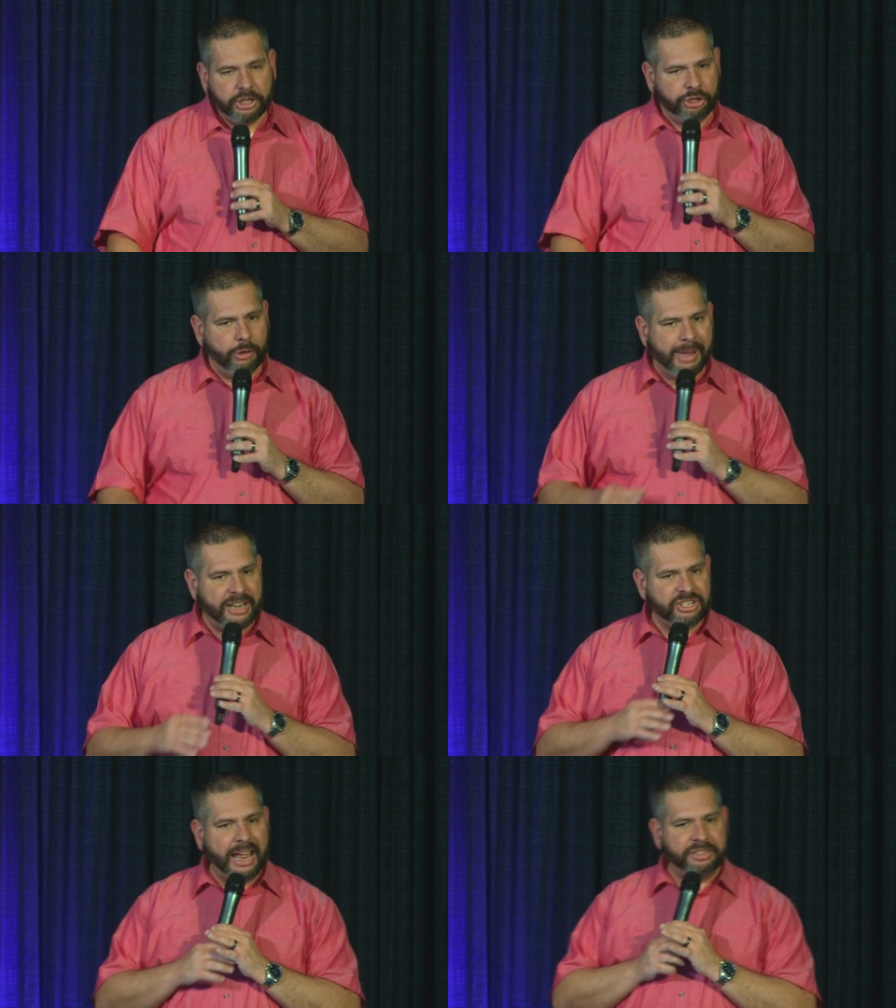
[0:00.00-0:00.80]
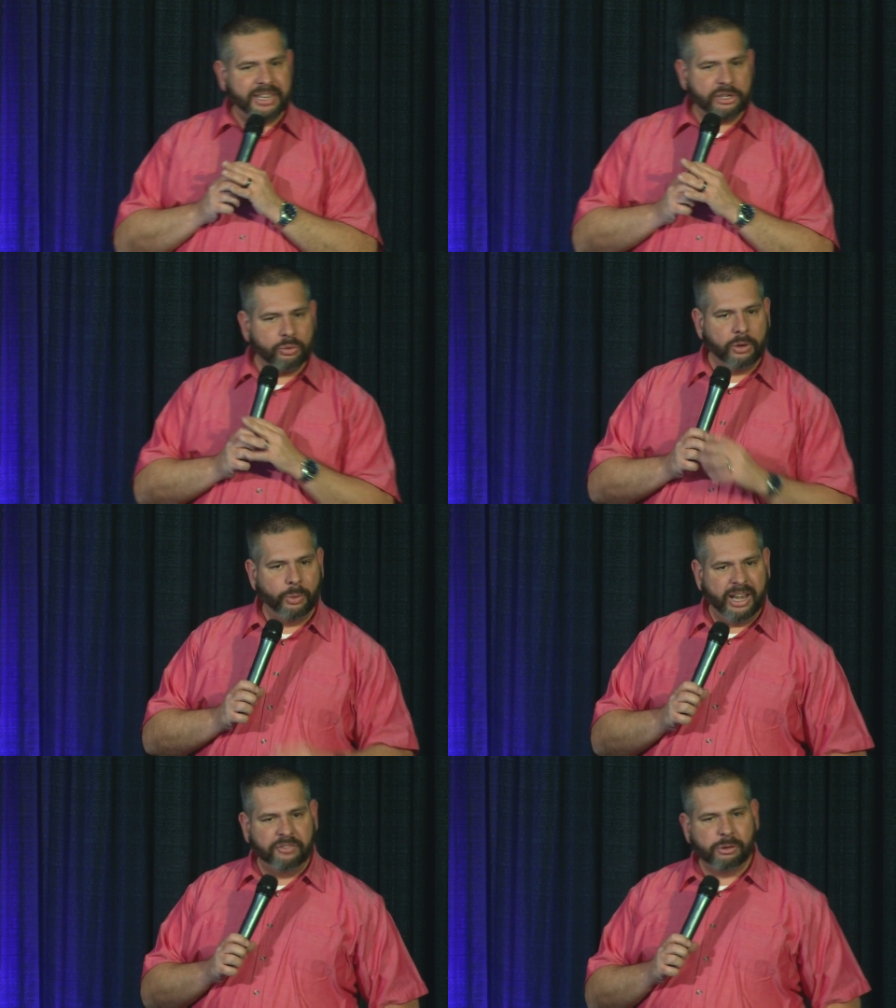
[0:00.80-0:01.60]
Can you imagine how things would
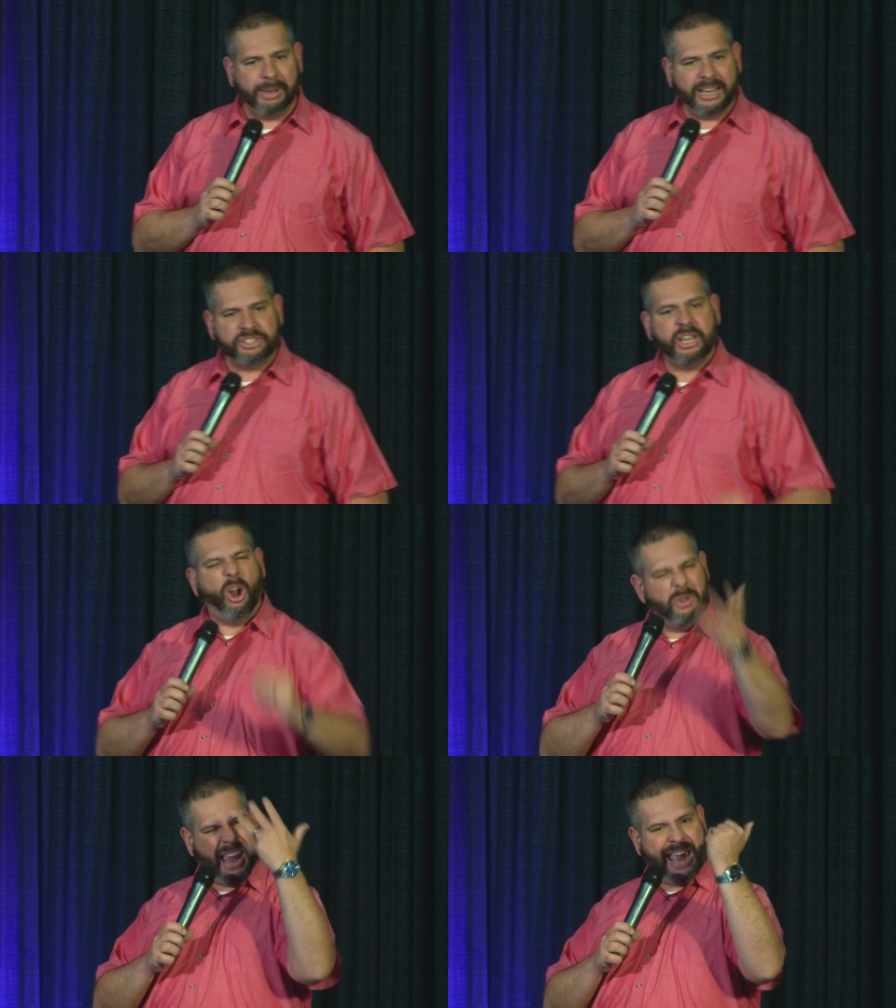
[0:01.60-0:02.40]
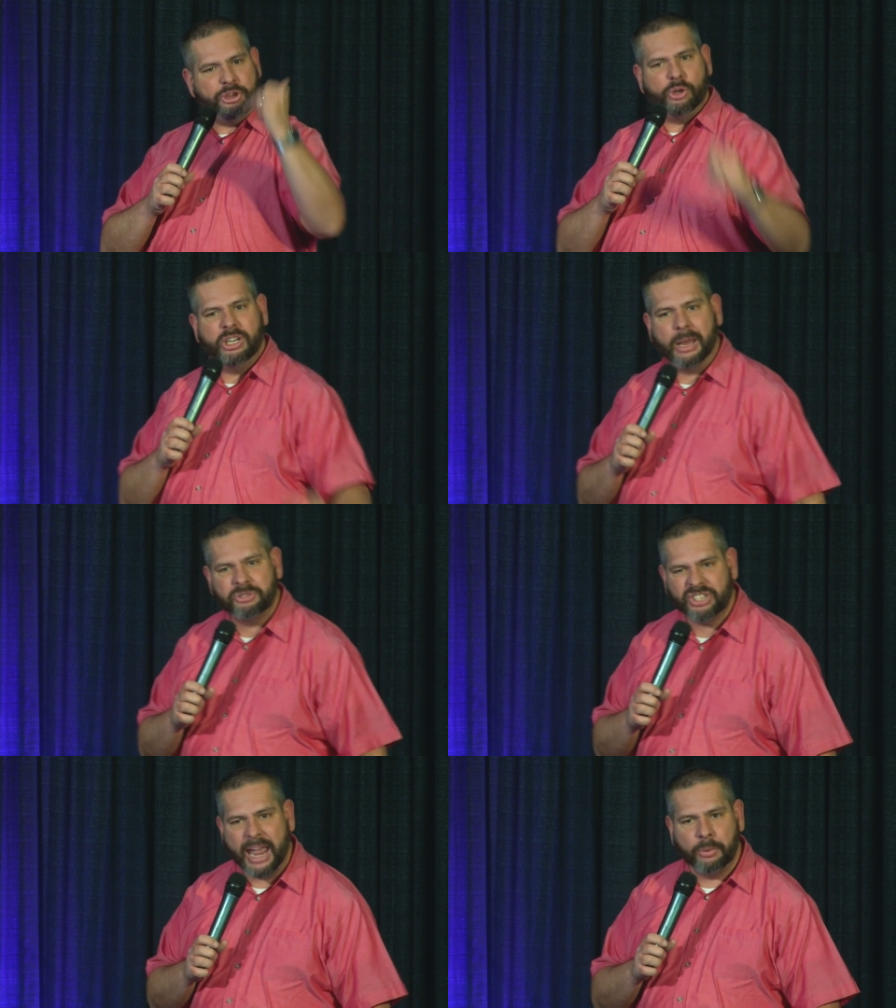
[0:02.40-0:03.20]
have went if Rebecca said, Oh, yeah, and you can
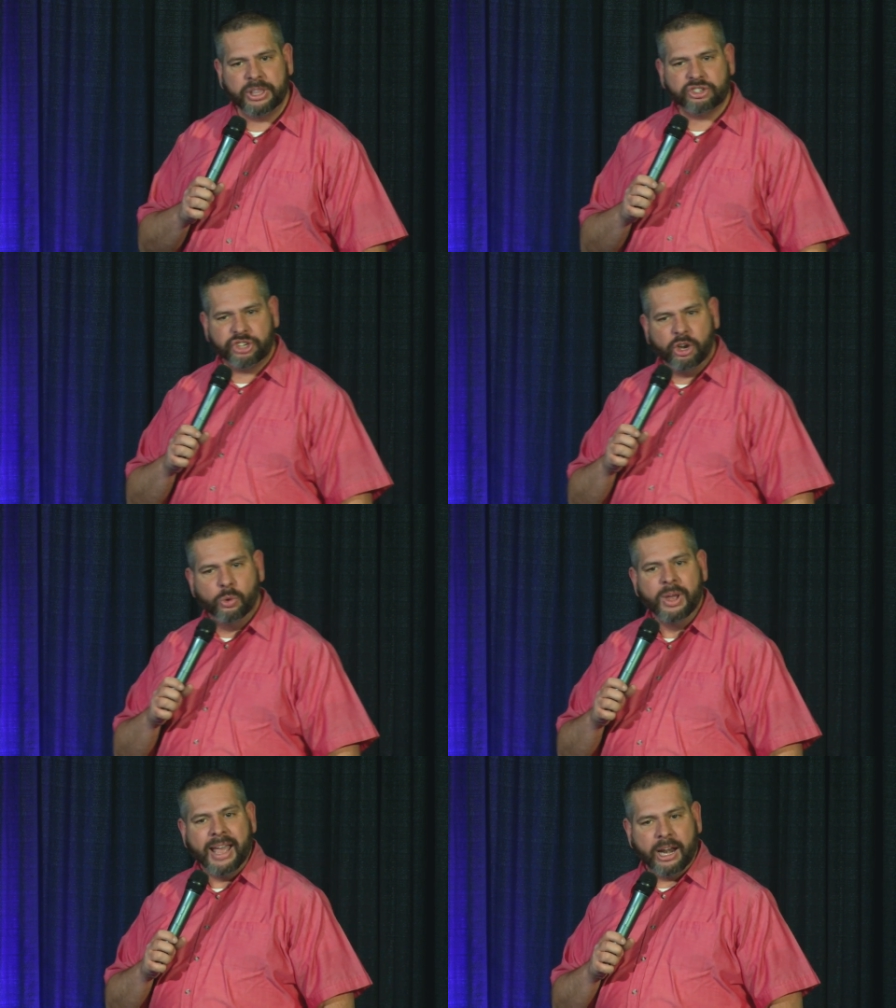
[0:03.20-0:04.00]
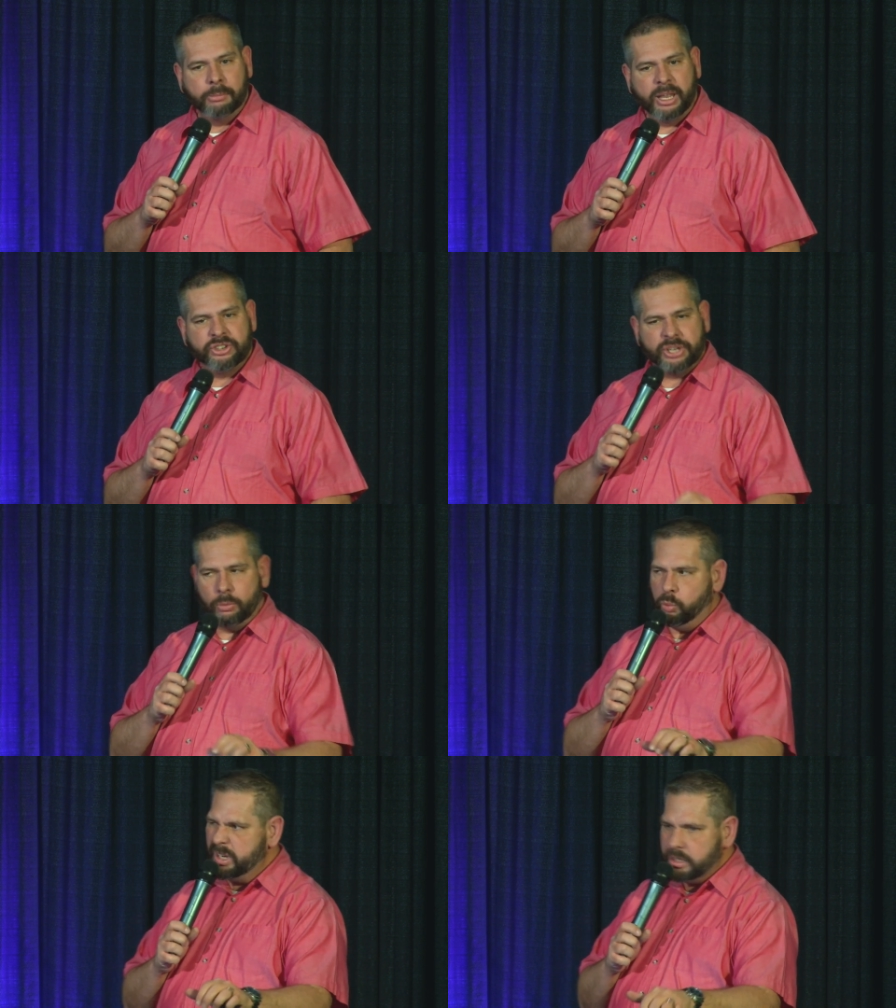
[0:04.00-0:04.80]
come stay with us too? And her brother
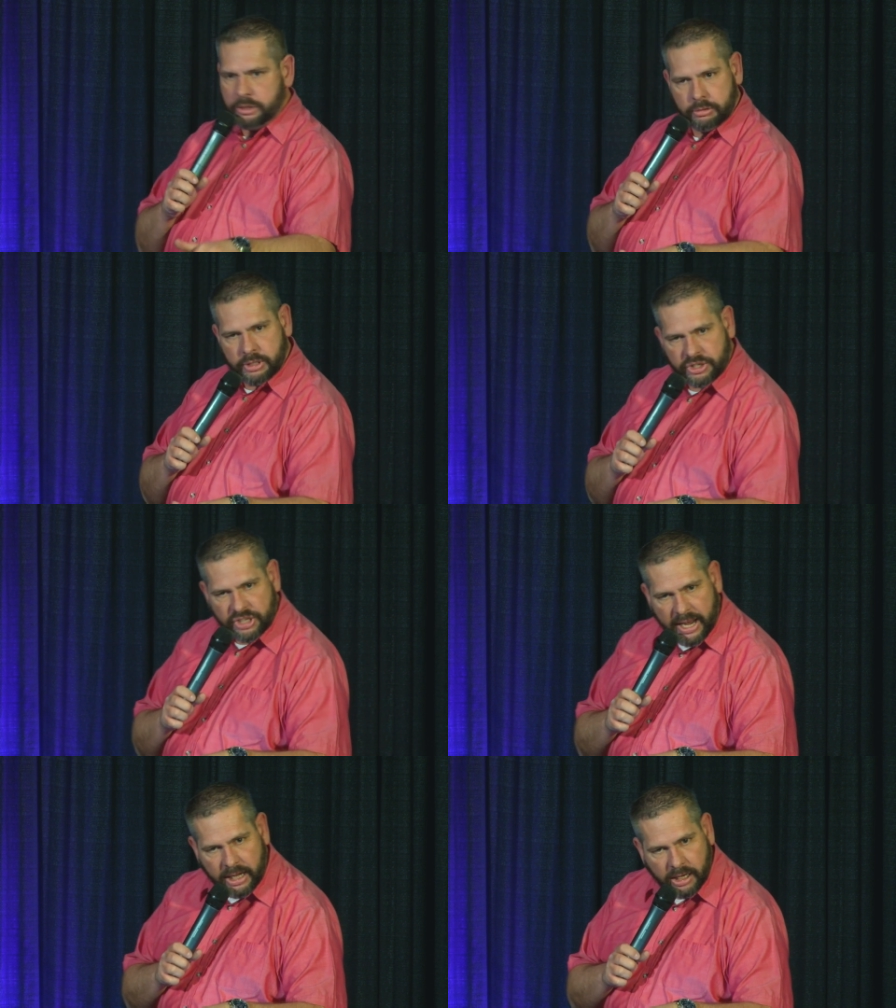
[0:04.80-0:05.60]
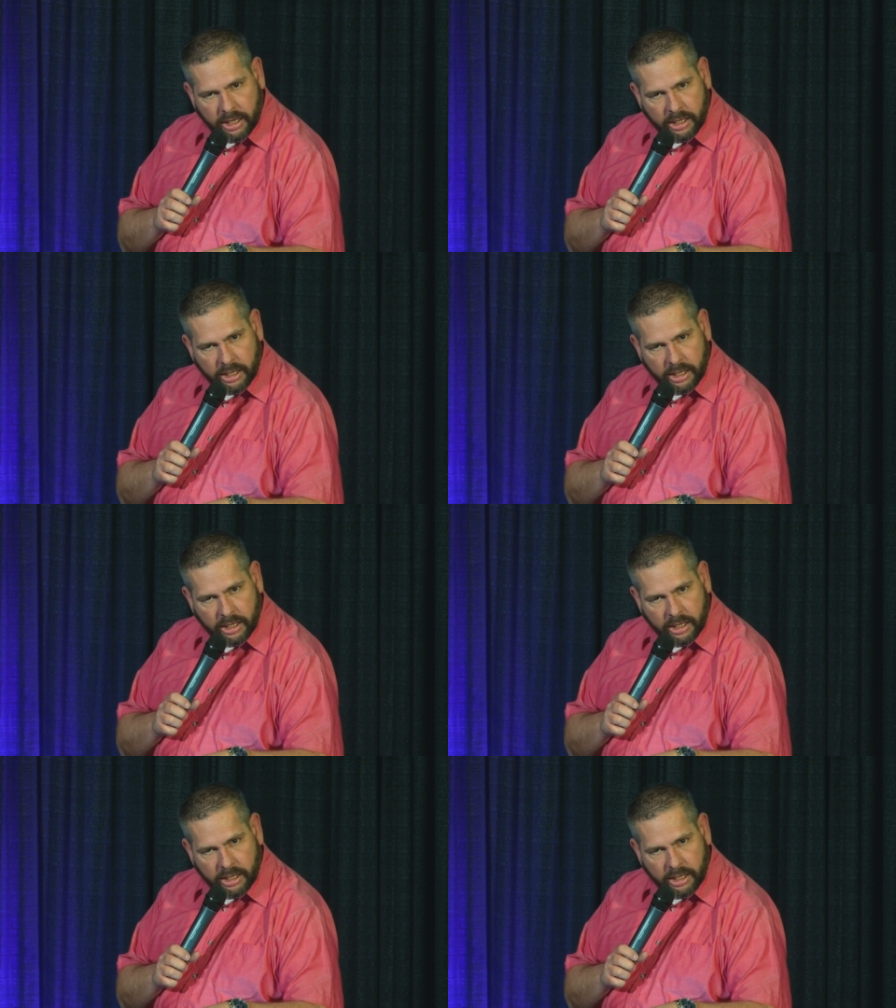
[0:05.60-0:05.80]
said, What did you just say?